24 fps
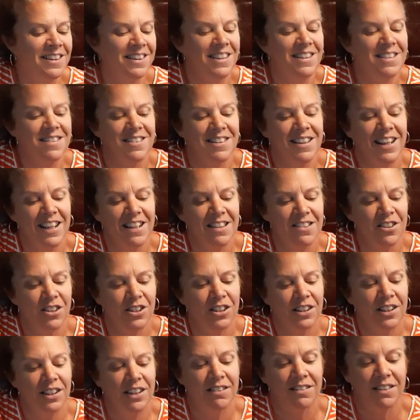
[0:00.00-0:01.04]
these Tate's
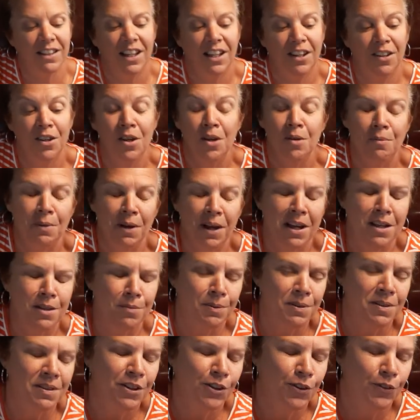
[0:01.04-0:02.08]
cookies, I, my
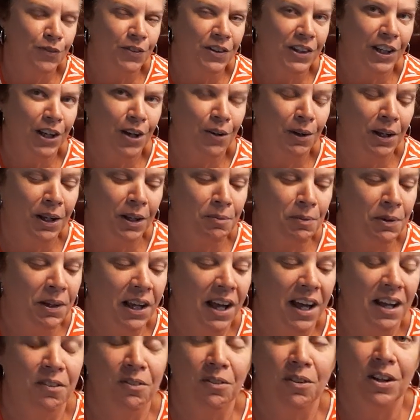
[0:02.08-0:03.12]
husband's here videoing me.
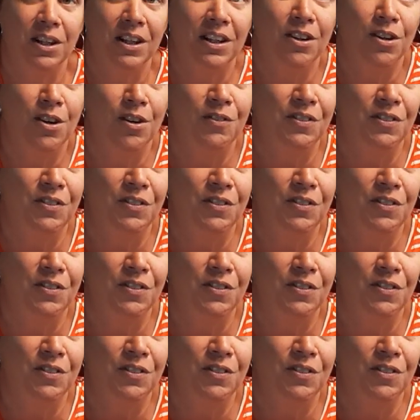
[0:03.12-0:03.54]
I don't know